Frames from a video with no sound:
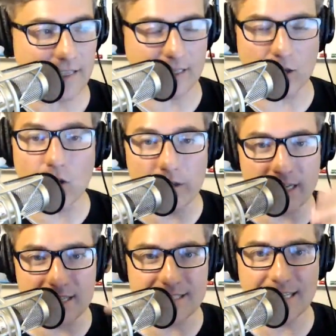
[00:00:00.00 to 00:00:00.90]
kill
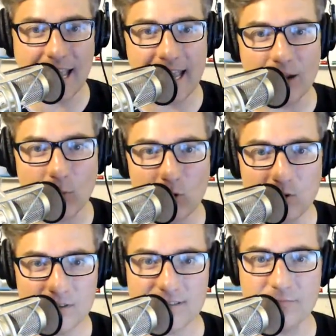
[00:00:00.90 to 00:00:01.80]
innocent
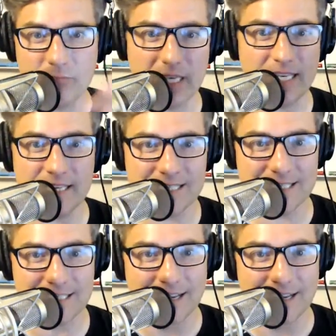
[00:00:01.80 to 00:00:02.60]
animals and beasts.